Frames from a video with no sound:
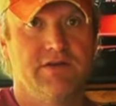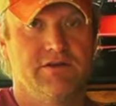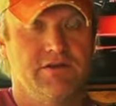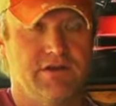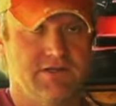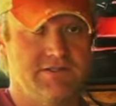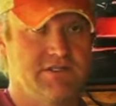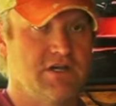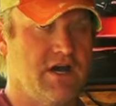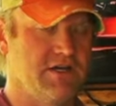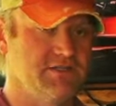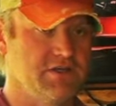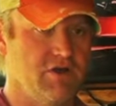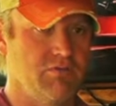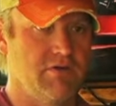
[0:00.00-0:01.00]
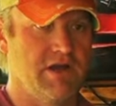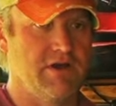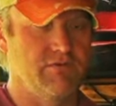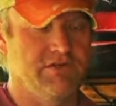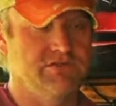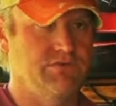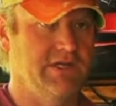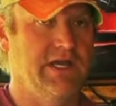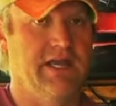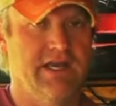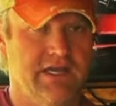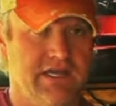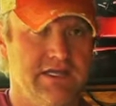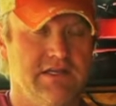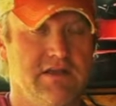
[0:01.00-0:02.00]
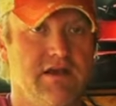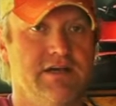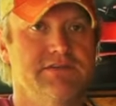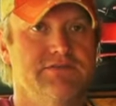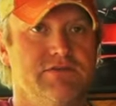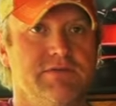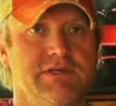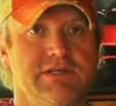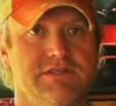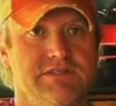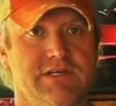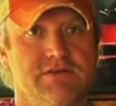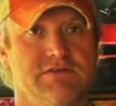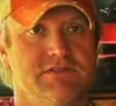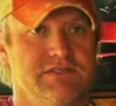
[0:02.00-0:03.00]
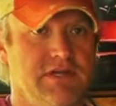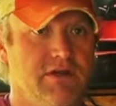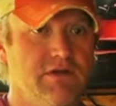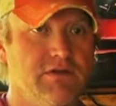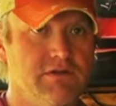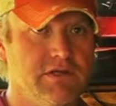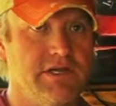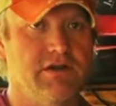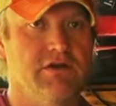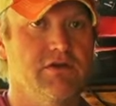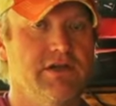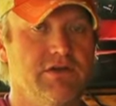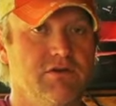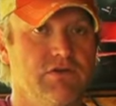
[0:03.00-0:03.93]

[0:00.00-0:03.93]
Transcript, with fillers: This Costco brand, which we can't get in Knoxville because they don't sell liquor in